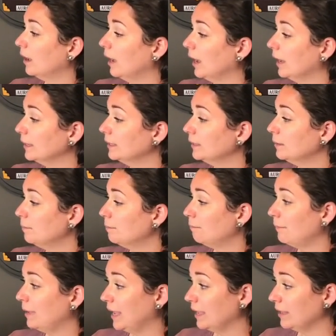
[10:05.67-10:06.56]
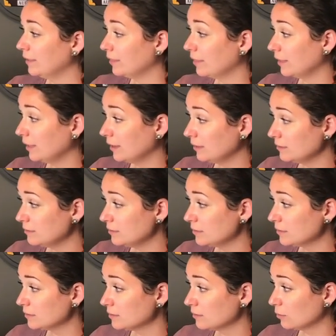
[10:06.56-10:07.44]
I can make
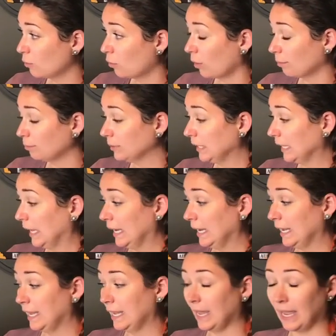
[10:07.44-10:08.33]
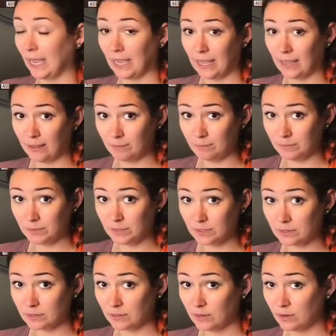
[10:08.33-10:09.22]
things or play
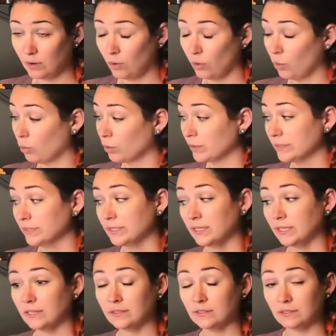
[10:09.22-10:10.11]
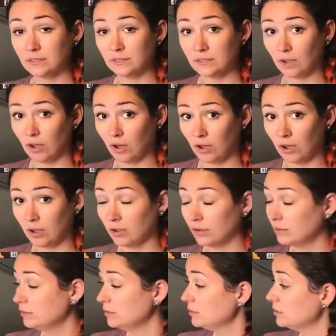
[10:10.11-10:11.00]
games or sing
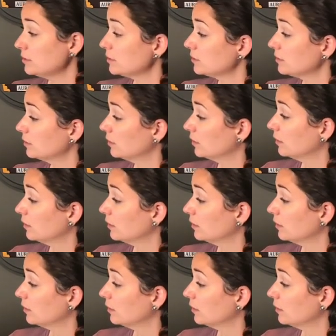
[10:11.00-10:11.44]
songs.